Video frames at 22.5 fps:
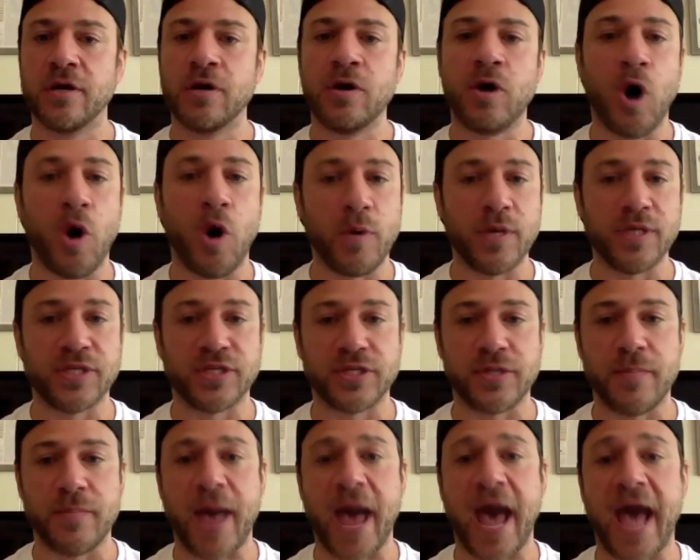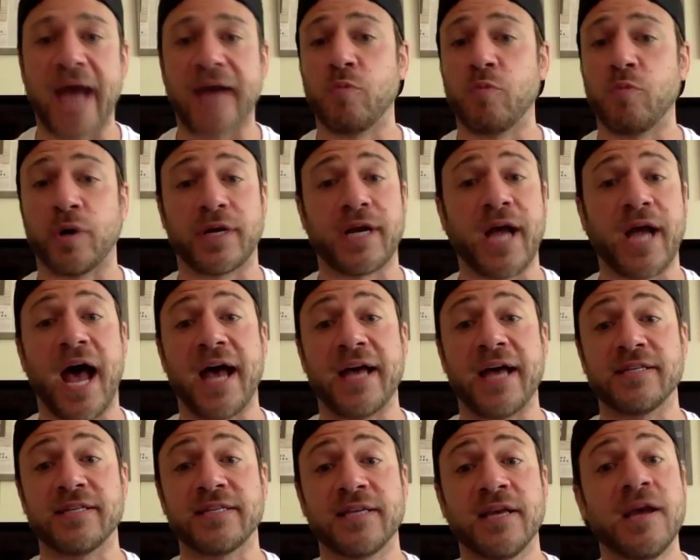always in the back where
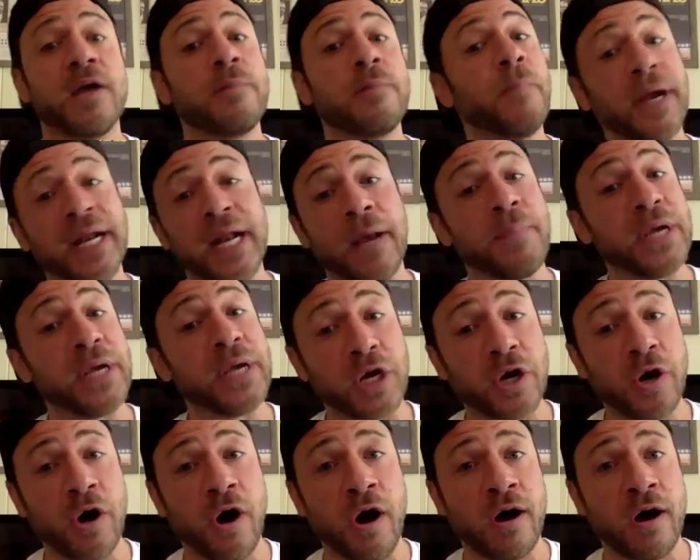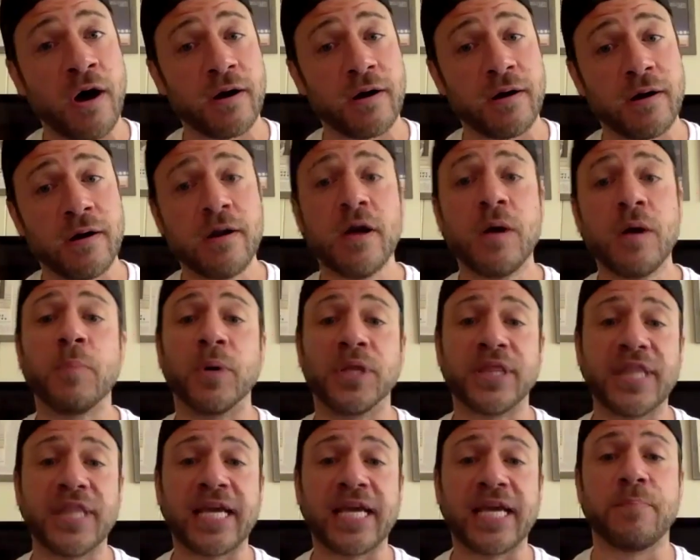guys might not be in a car, but
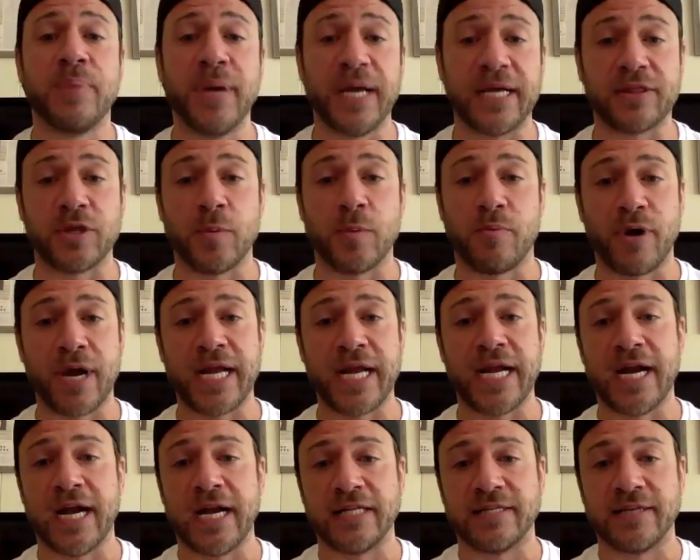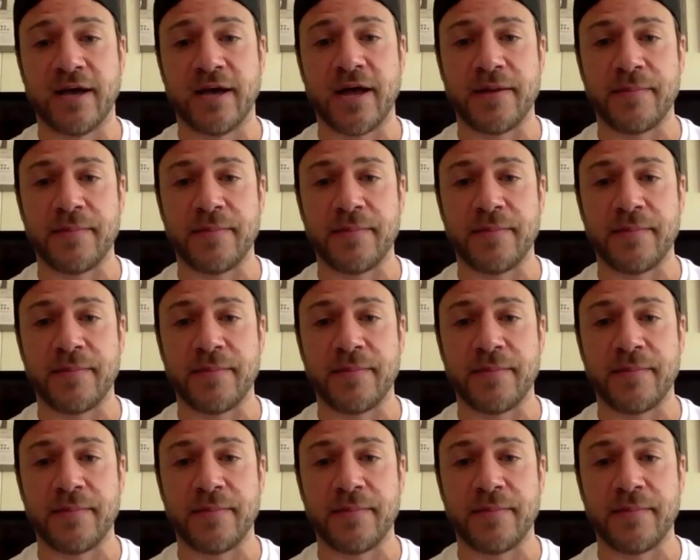they can pick their brain at any time.